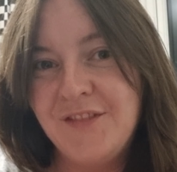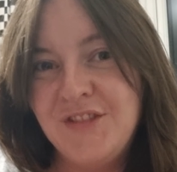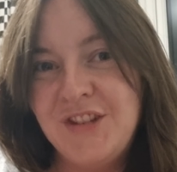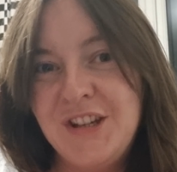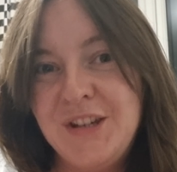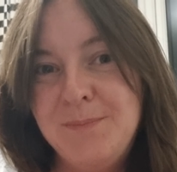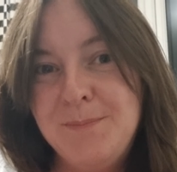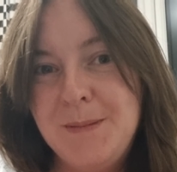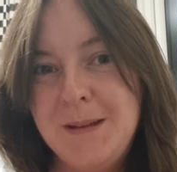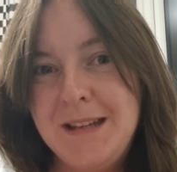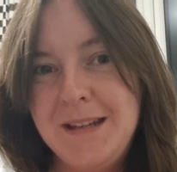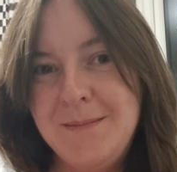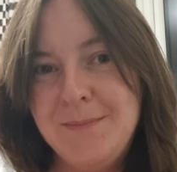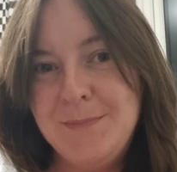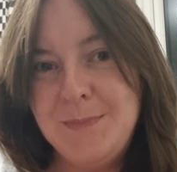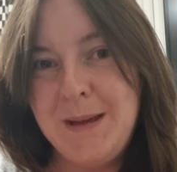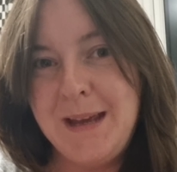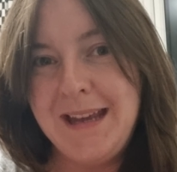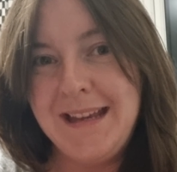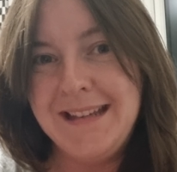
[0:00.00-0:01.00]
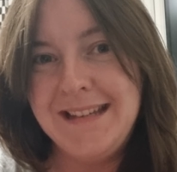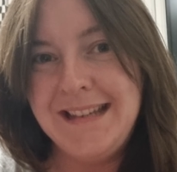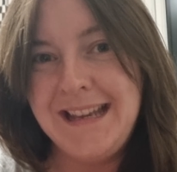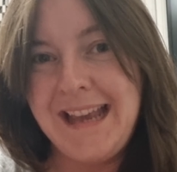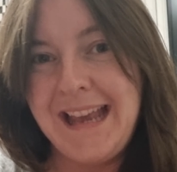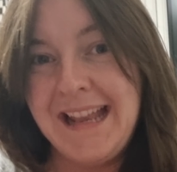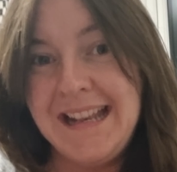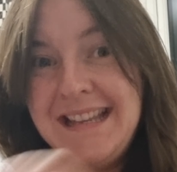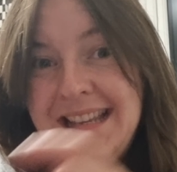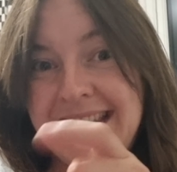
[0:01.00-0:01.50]
just been in bed
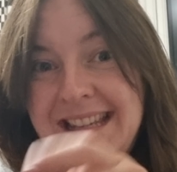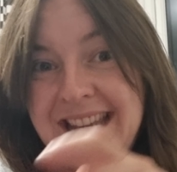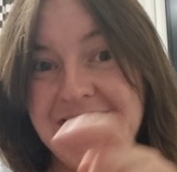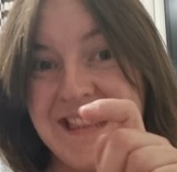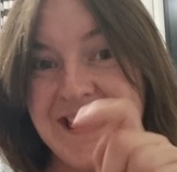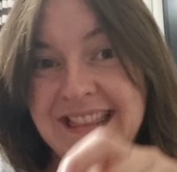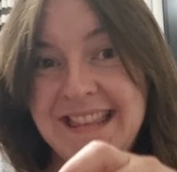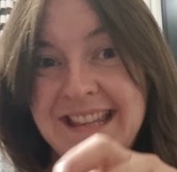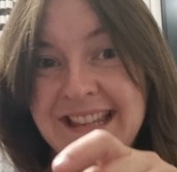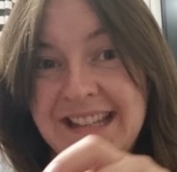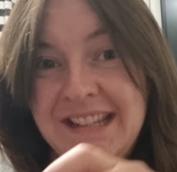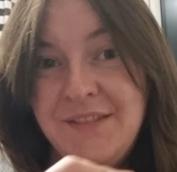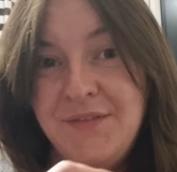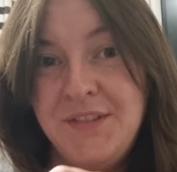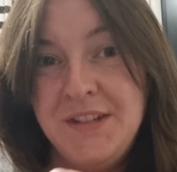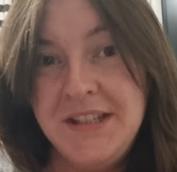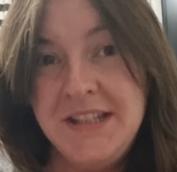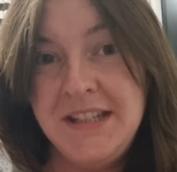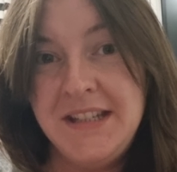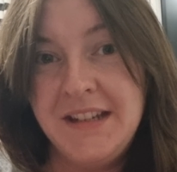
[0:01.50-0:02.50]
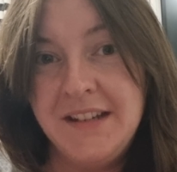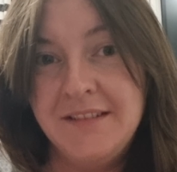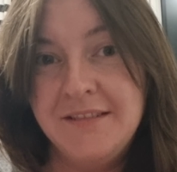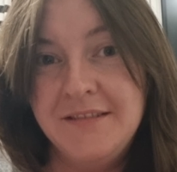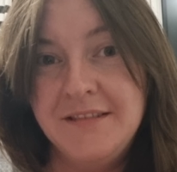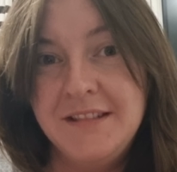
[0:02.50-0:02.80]
editing this video